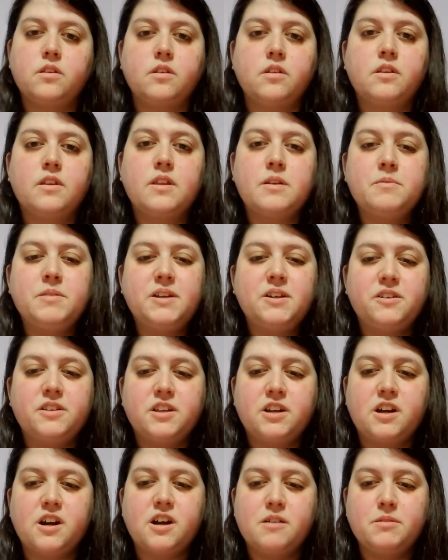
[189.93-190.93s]
Let me know in the
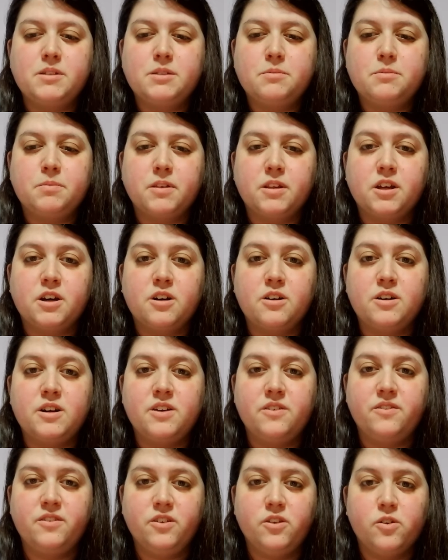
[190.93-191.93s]
comments below
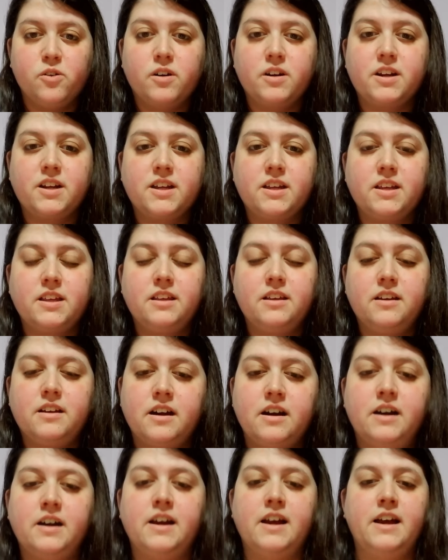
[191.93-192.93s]
if your
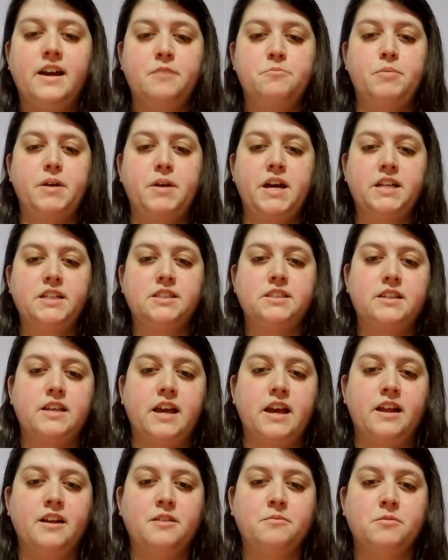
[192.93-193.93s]
pets,
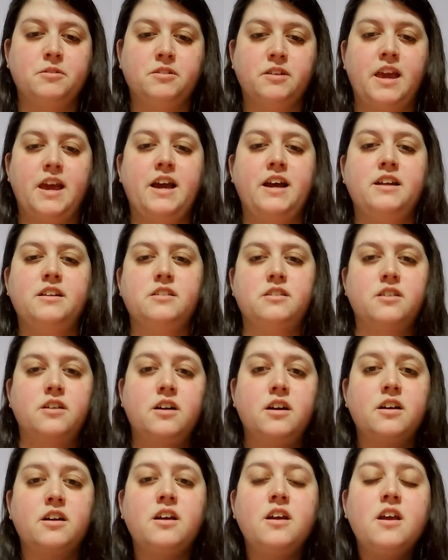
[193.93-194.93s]
animal, cat,
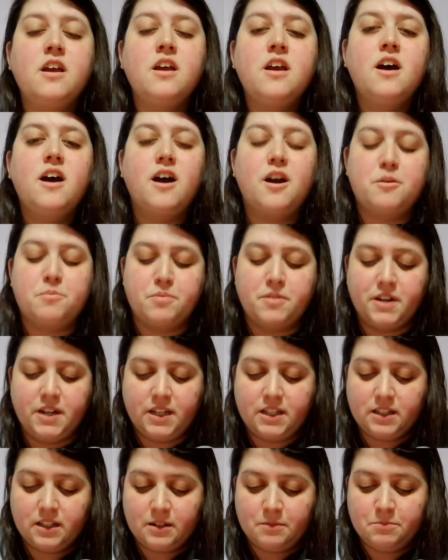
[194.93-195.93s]
dog, are pretty
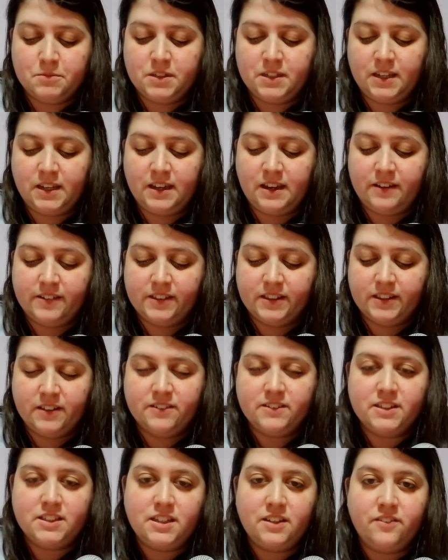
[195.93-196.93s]
clumsy. I would love
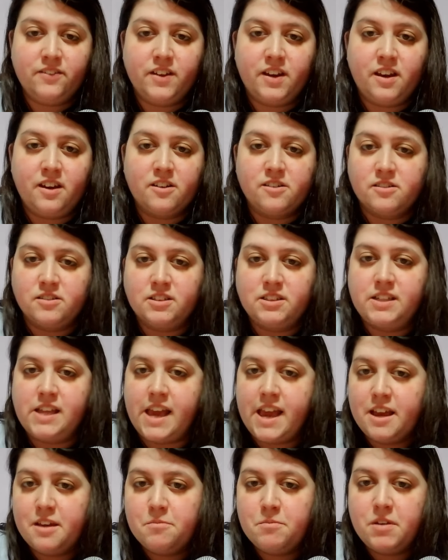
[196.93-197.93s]
to see videos.
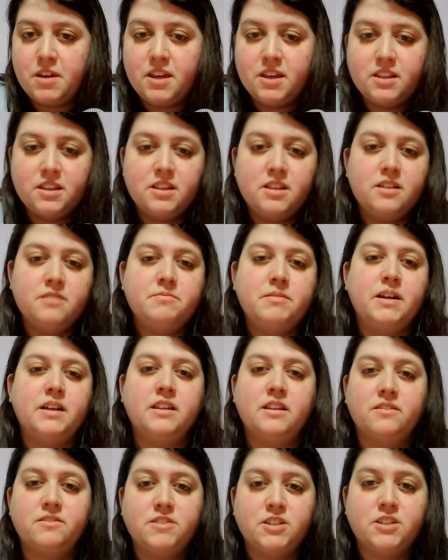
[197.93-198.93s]
Tag me in them. I'd
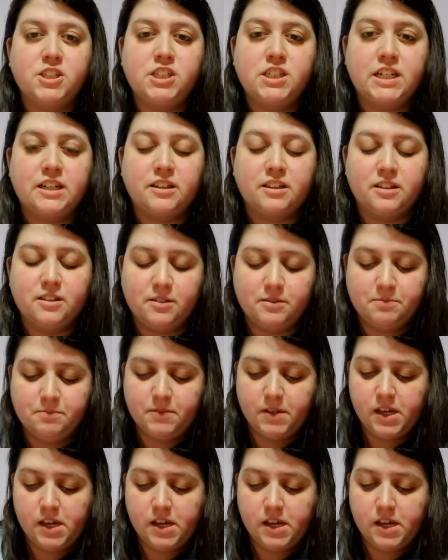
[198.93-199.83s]
love to share them.